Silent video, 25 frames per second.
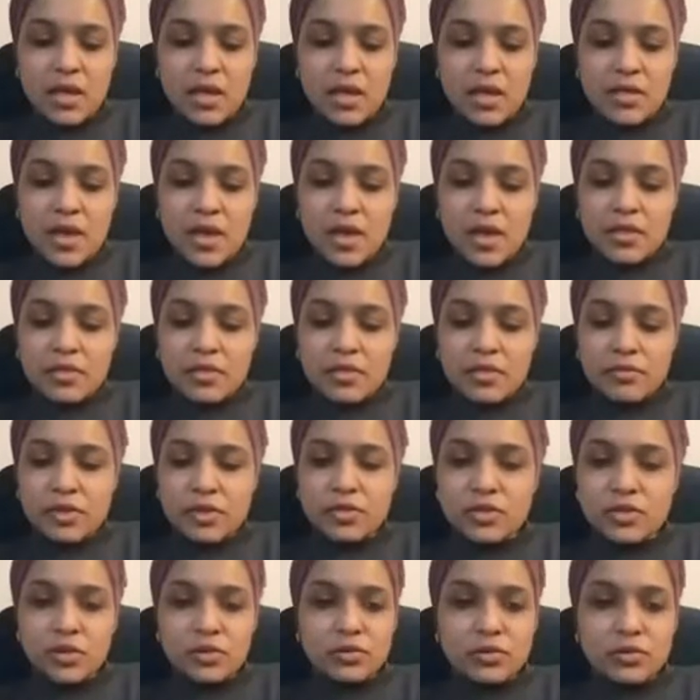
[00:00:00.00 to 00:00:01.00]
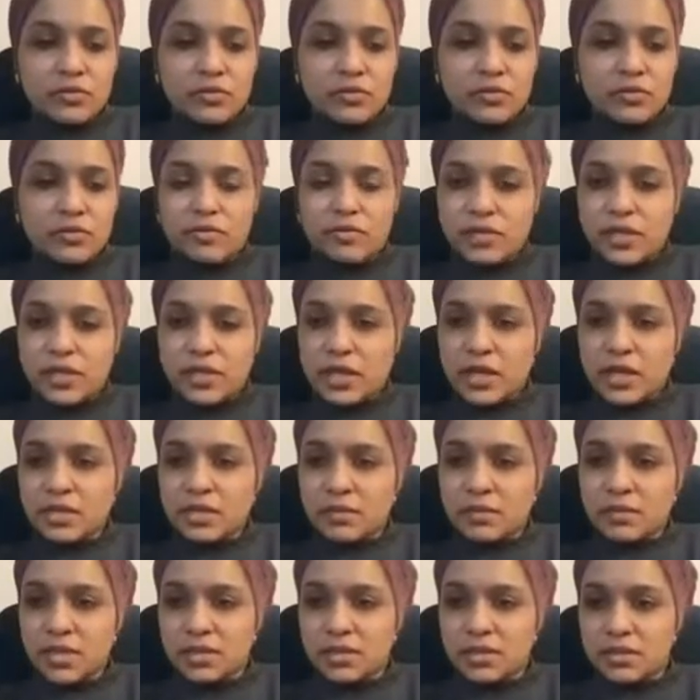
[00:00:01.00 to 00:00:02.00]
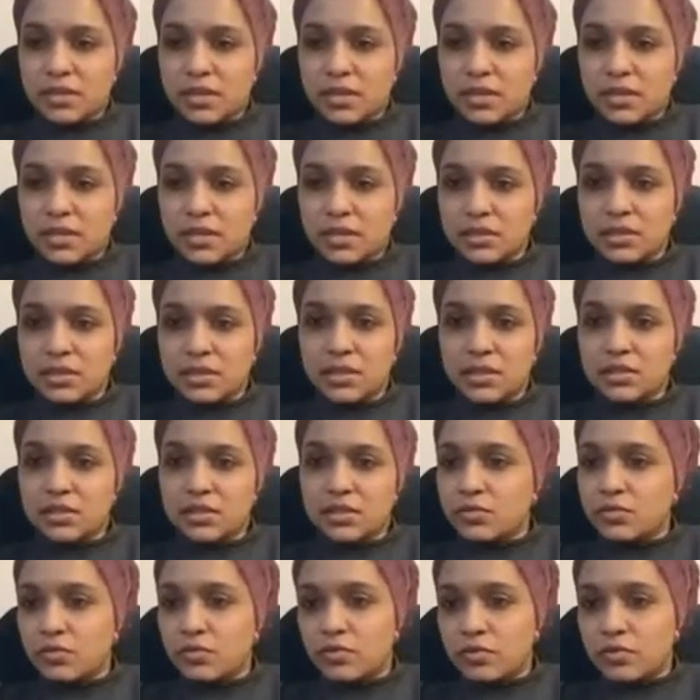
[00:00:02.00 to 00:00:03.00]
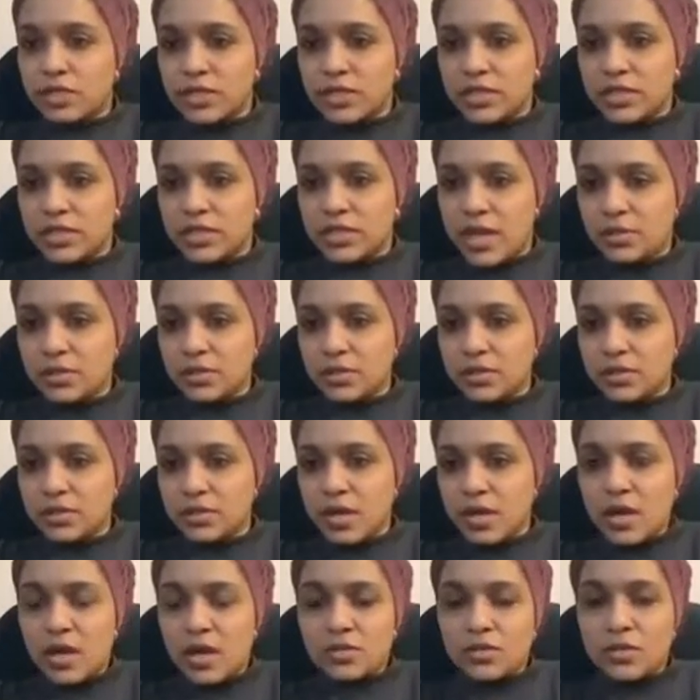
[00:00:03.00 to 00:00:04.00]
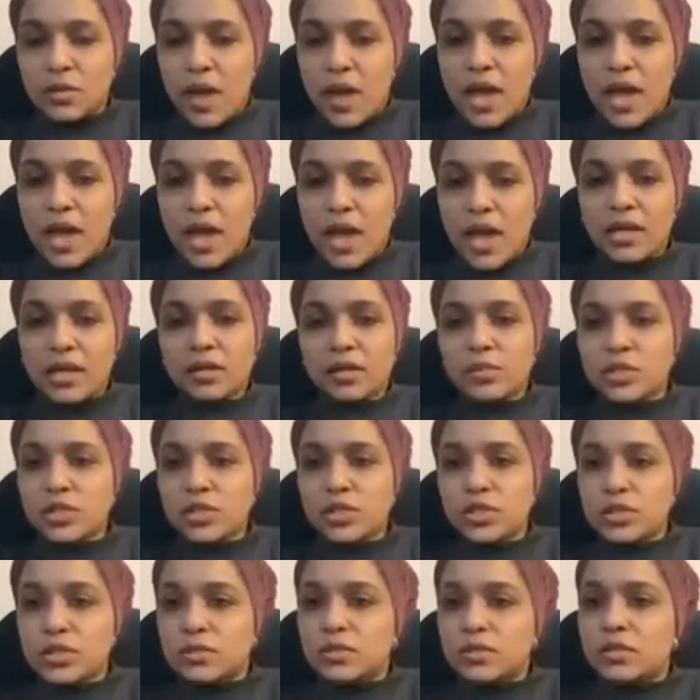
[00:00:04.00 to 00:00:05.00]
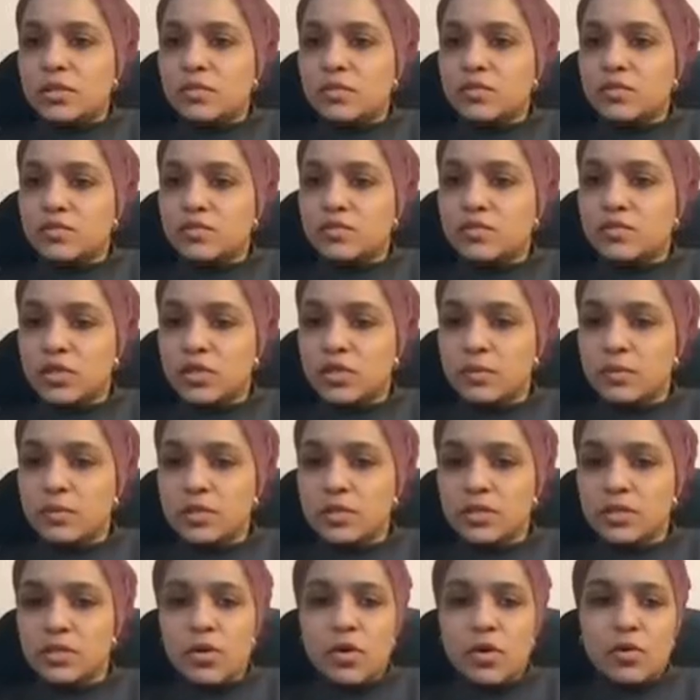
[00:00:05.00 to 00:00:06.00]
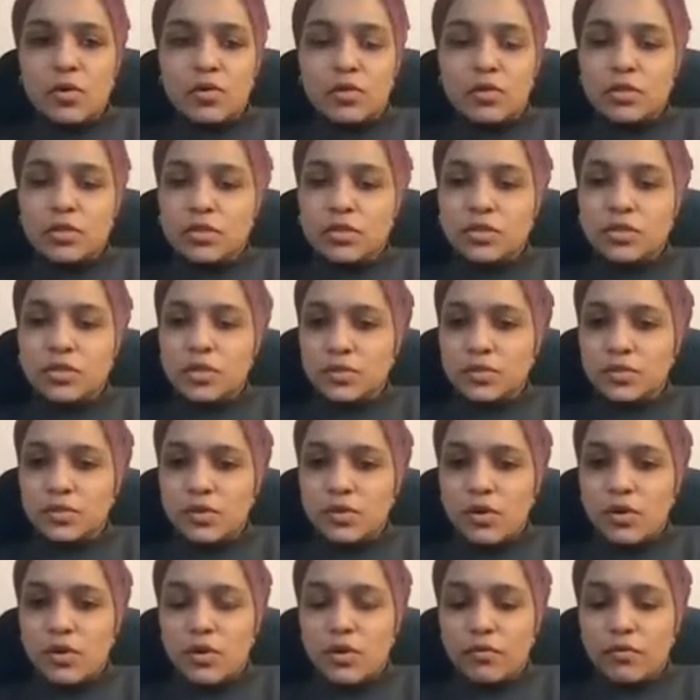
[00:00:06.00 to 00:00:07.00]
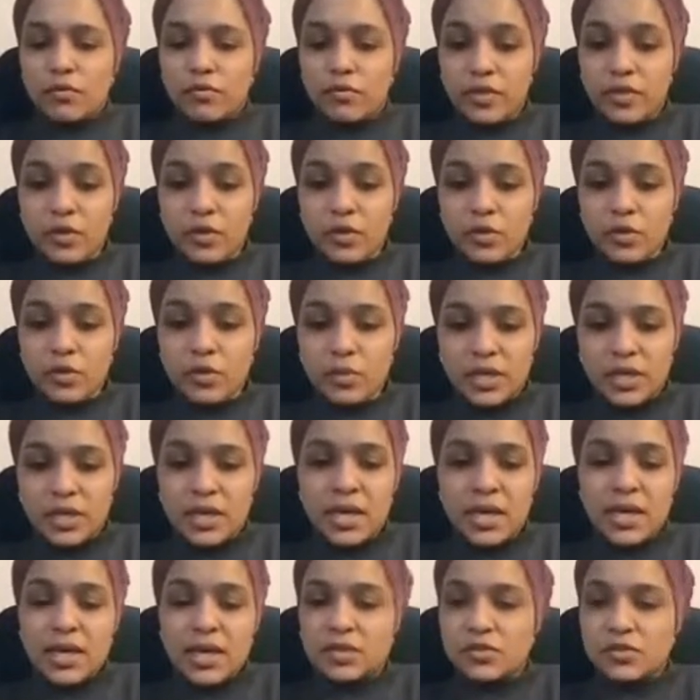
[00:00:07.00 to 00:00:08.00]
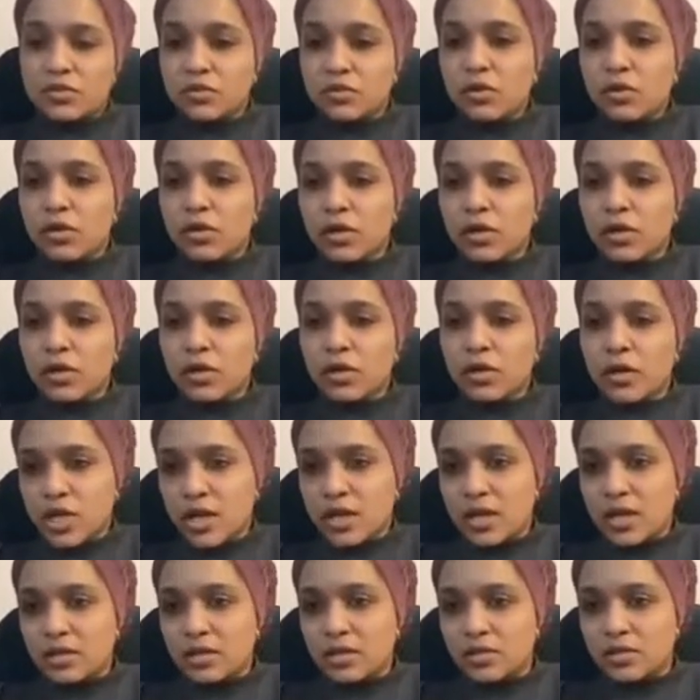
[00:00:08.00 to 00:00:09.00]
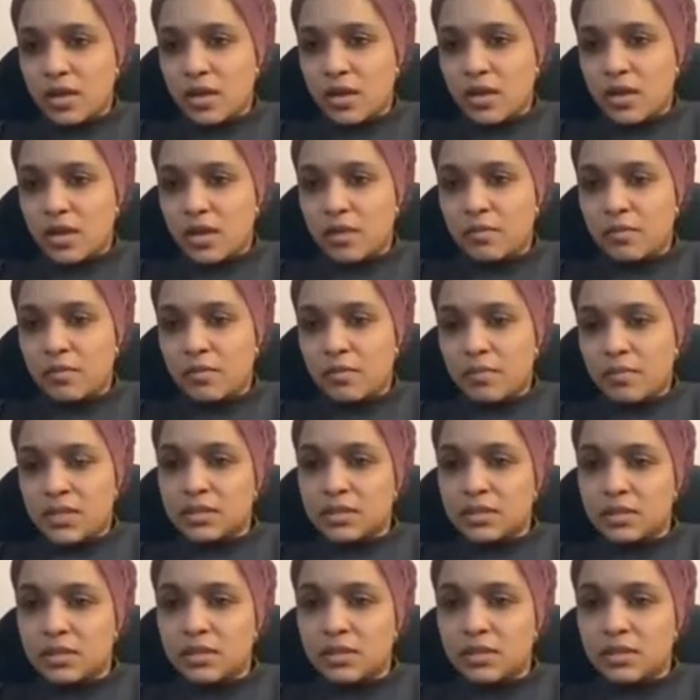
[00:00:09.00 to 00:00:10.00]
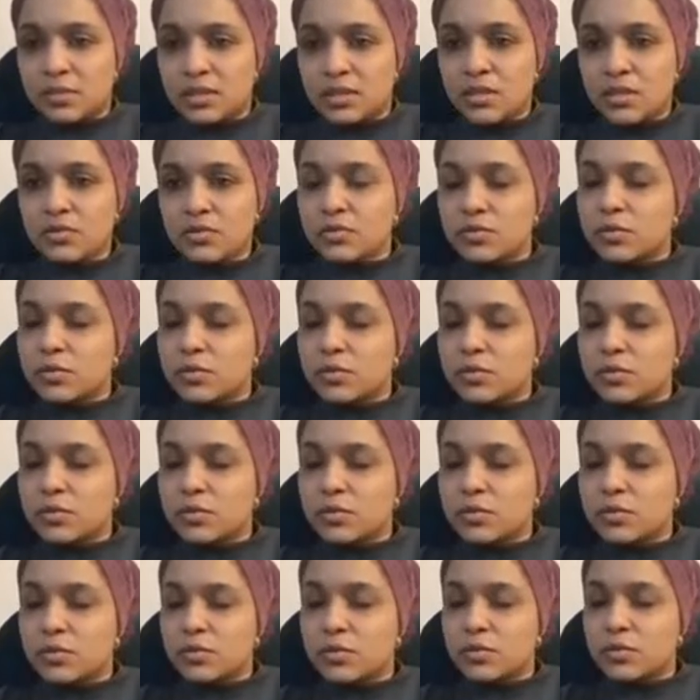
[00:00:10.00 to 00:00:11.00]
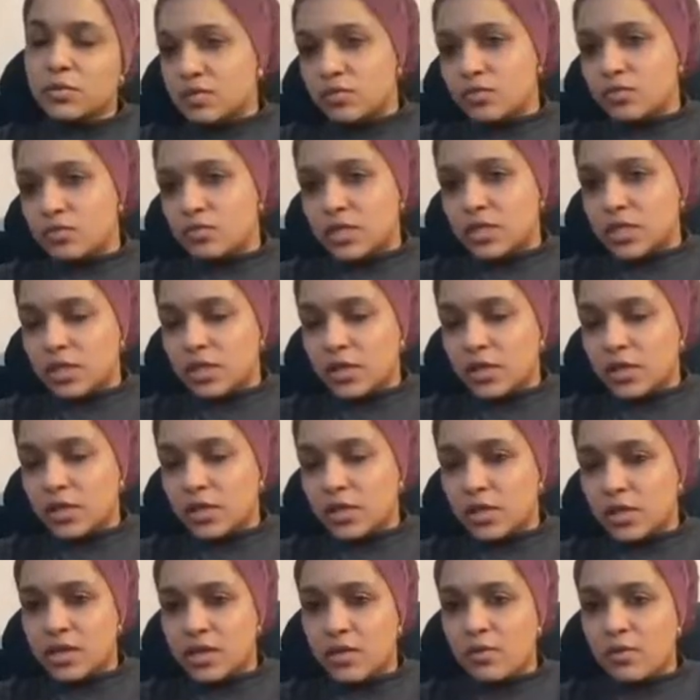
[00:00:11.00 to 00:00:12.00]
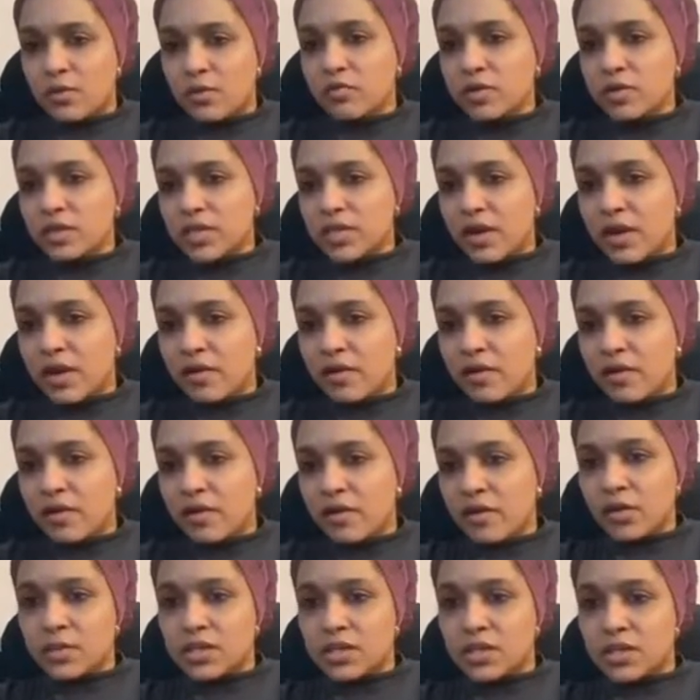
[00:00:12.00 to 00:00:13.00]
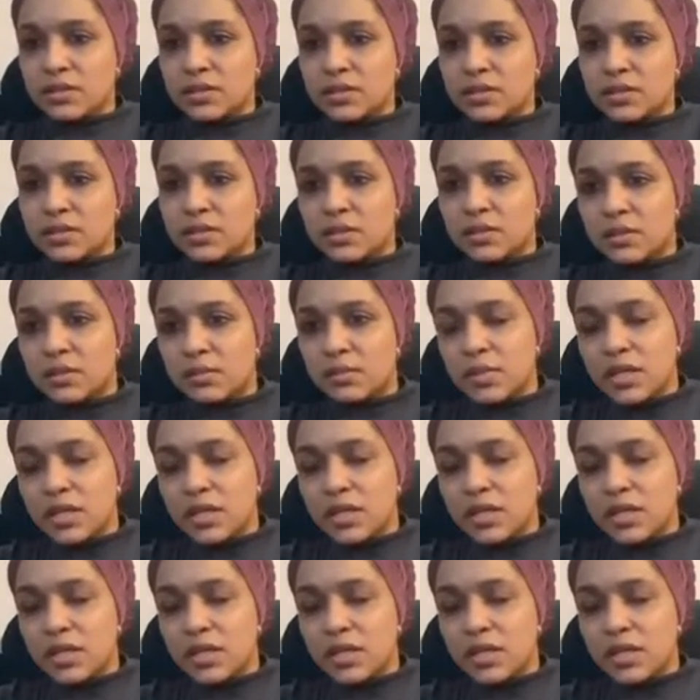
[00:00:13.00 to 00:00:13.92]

their threshold event for getting metastatic disease has already happened. And so anything we do in terms of treatment or in terms of therapy is not going to change their metastatic potential because it's already occurred. They already have micrometastases in the blood